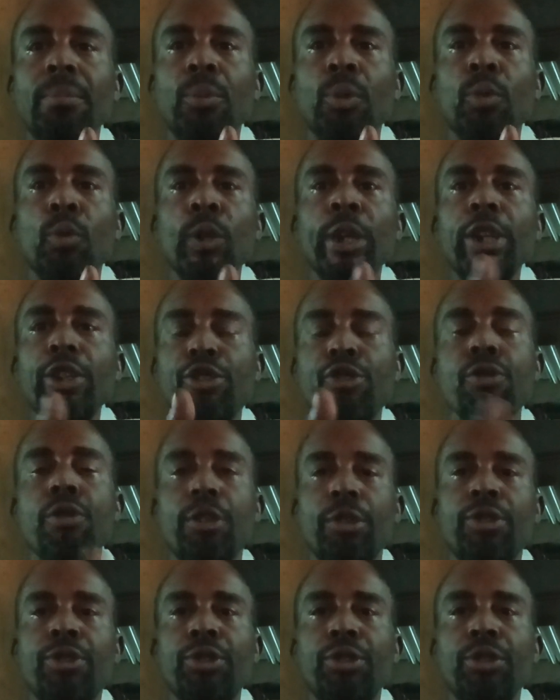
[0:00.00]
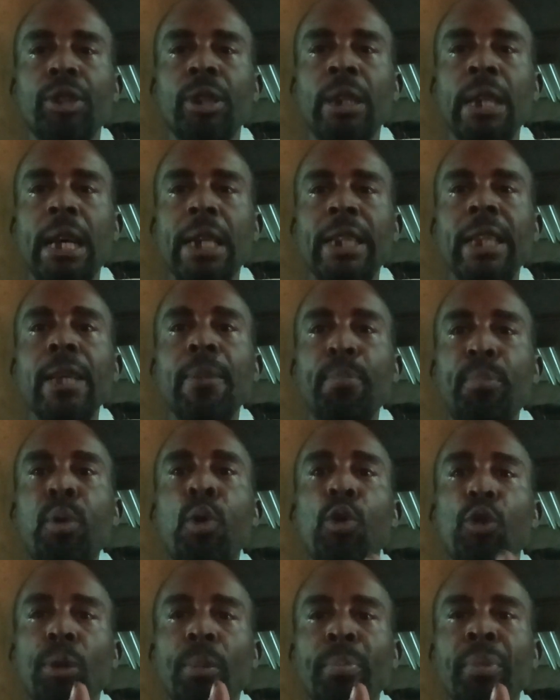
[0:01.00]
rigger trucks that can
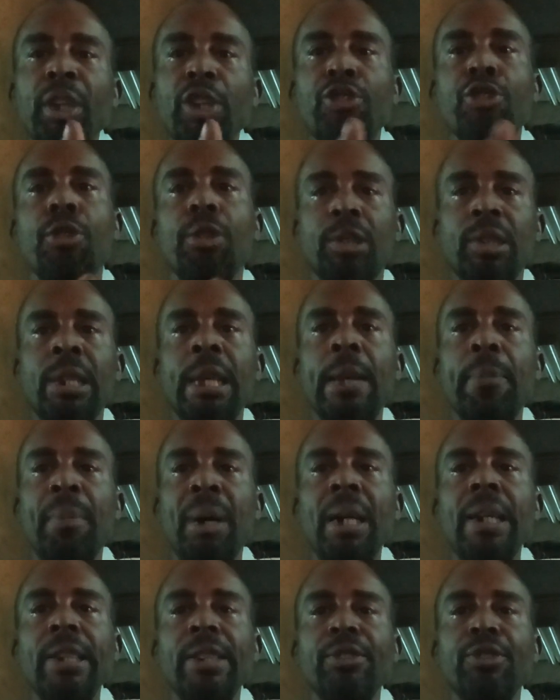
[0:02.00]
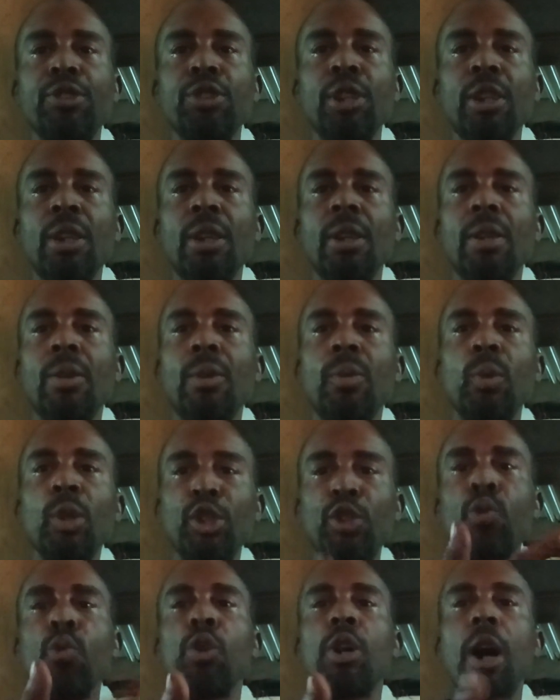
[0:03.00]
pull big trucks like mine
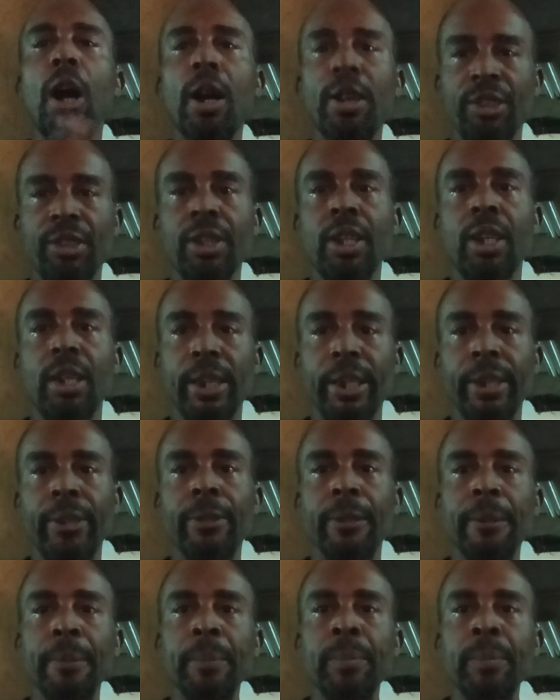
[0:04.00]
with 2 cars on it.